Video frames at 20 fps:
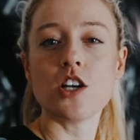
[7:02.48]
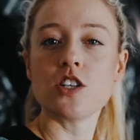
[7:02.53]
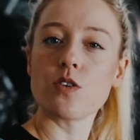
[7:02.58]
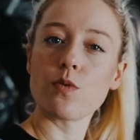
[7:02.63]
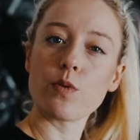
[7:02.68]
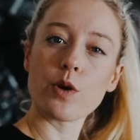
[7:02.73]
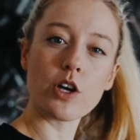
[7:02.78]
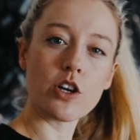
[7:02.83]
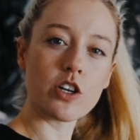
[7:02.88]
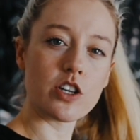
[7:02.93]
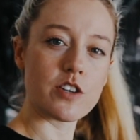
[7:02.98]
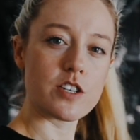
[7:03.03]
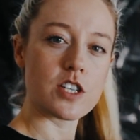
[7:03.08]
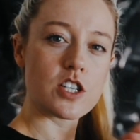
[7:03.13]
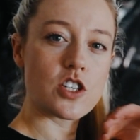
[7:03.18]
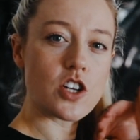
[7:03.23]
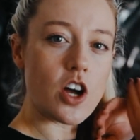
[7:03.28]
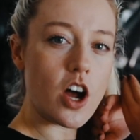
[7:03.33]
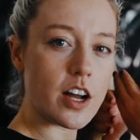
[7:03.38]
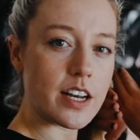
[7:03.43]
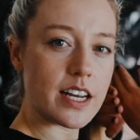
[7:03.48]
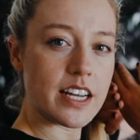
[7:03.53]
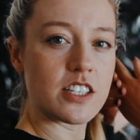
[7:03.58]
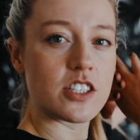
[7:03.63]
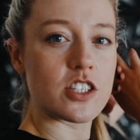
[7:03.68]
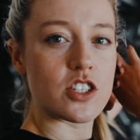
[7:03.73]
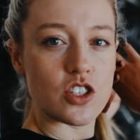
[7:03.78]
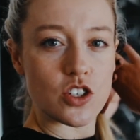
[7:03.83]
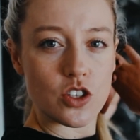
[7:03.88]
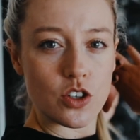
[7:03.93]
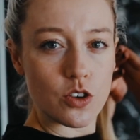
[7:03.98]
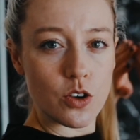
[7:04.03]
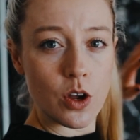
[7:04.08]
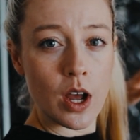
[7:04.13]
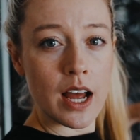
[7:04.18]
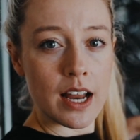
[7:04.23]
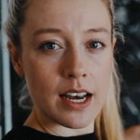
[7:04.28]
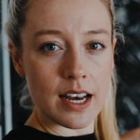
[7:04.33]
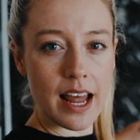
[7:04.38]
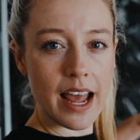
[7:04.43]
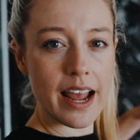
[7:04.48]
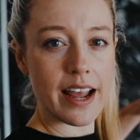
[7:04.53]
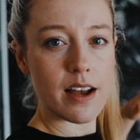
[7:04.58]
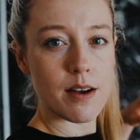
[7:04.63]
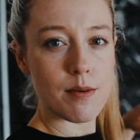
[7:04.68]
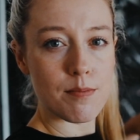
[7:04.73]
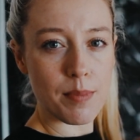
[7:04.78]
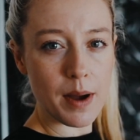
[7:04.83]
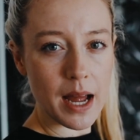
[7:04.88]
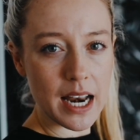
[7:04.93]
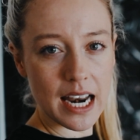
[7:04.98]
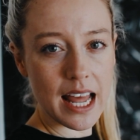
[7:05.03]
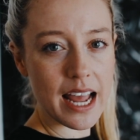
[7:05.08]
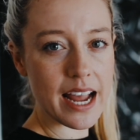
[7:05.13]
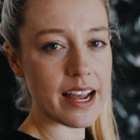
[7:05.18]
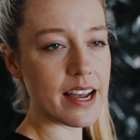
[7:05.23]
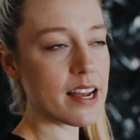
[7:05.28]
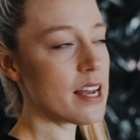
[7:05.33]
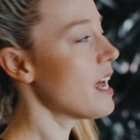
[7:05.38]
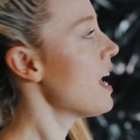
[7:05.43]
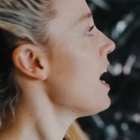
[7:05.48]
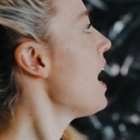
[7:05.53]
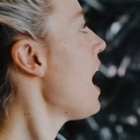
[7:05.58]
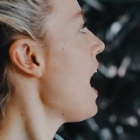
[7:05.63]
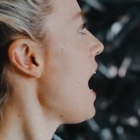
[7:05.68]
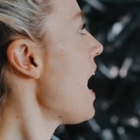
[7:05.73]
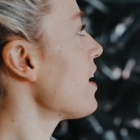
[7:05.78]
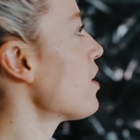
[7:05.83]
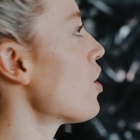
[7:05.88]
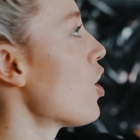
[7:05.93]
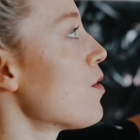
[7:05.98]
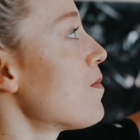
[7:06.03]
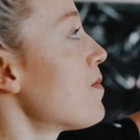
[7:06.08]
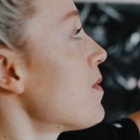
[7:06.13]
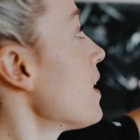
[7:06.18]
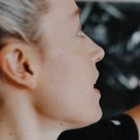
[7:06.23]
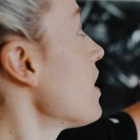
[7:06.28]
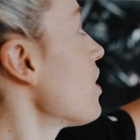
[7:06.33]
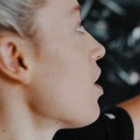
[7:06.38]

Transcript: So we're going to start and just do layer by layer and hopefully